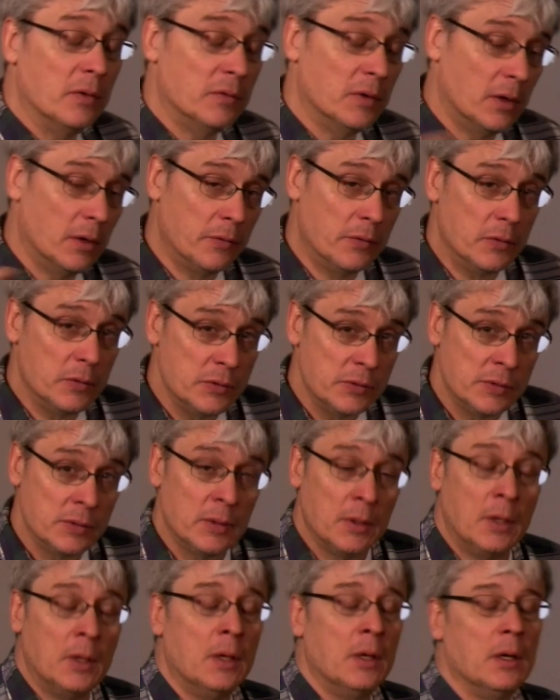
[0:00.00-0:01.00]
of
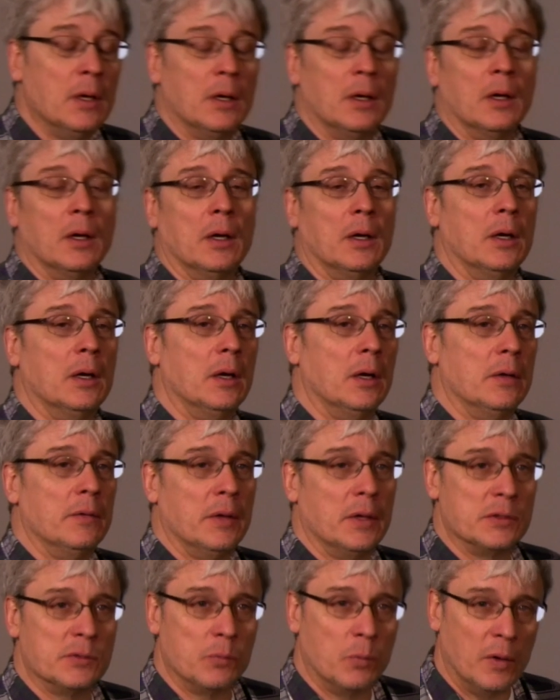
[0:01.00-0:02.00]
others? Uh,
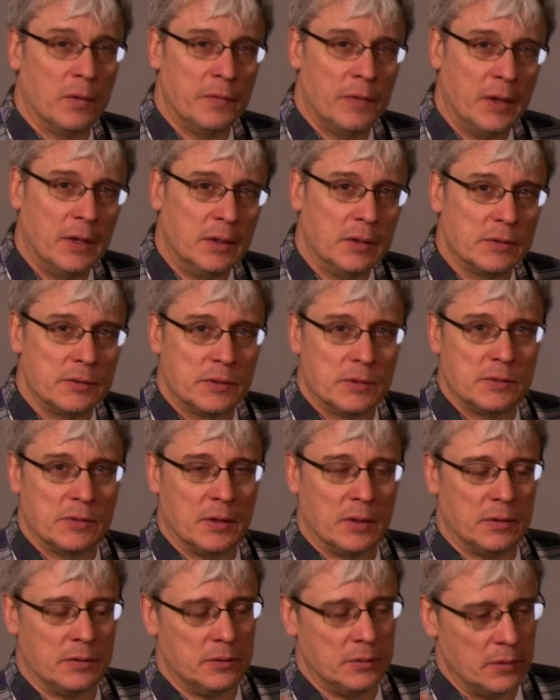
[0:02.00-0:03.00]
that's one thing is, is
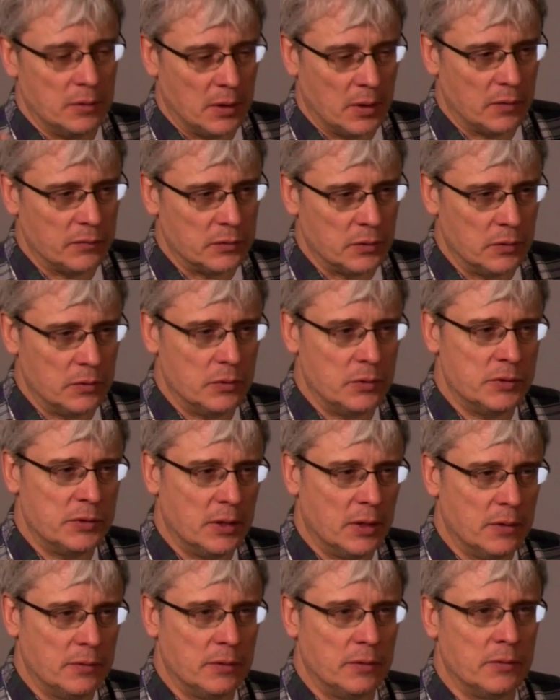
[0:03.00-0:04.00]
that you have to
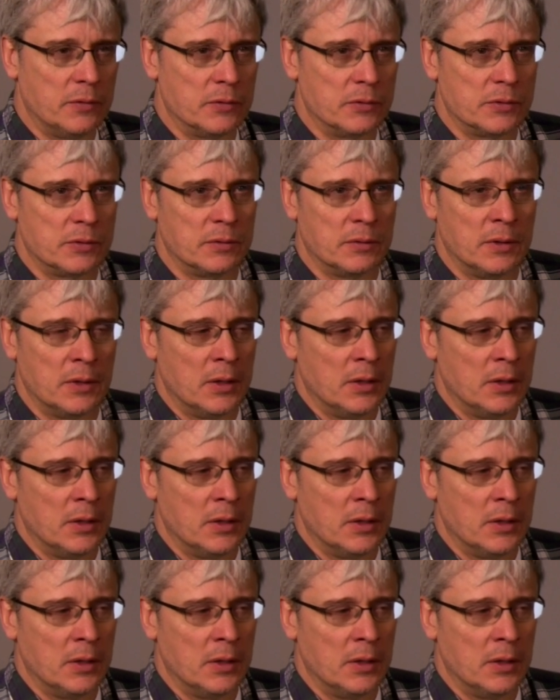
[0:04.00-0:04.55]
understand that there's